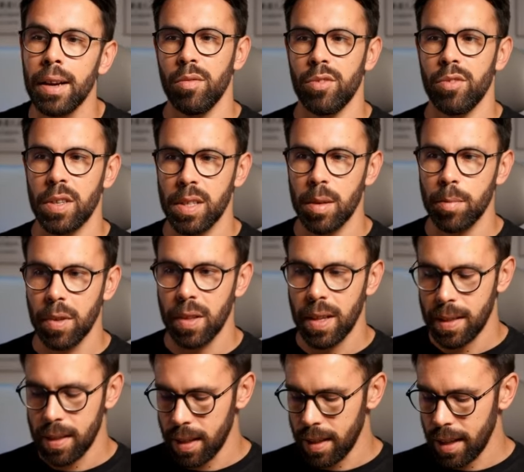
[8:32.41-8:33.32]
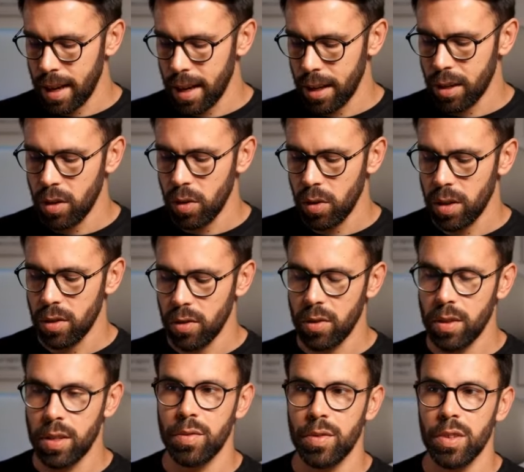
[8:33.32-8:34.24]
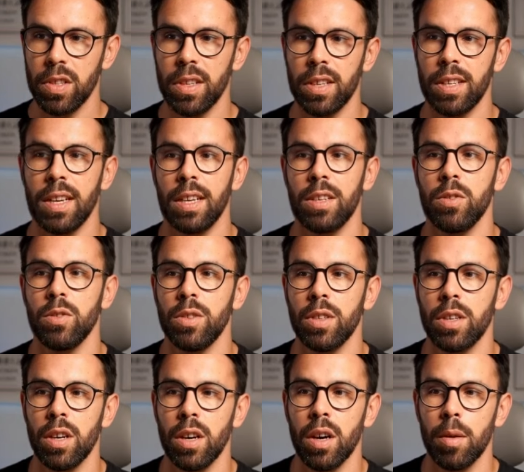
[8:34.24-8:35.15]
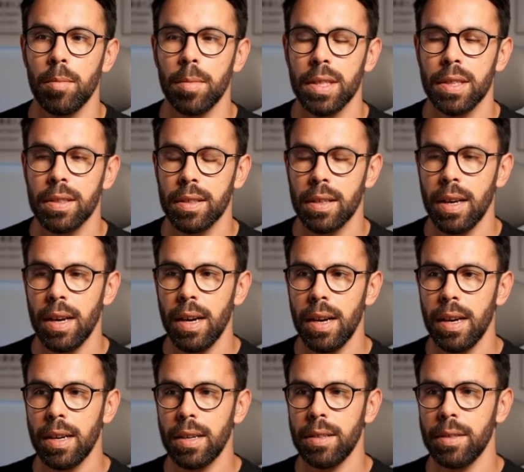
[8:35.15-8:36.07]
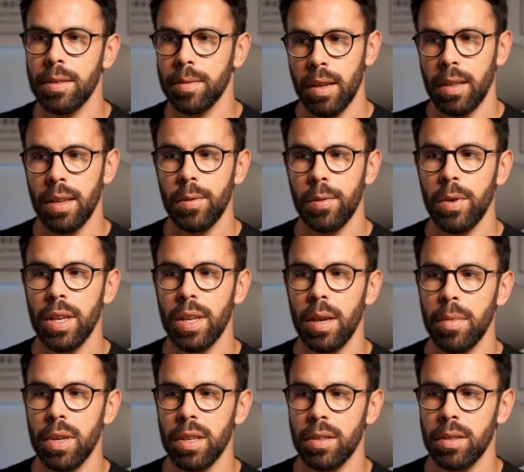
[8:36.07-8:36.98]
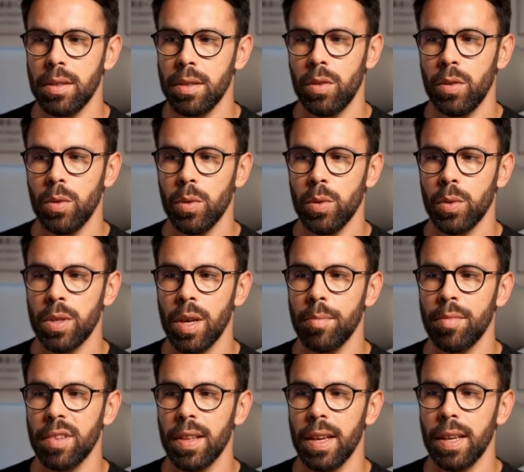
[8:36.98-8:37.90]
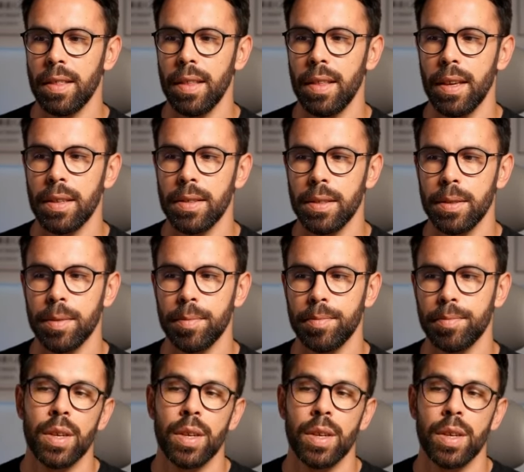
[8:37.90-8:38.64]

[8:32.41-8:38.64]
For example, let's say that I go into this field and I do the command R, and I rename it to something like this.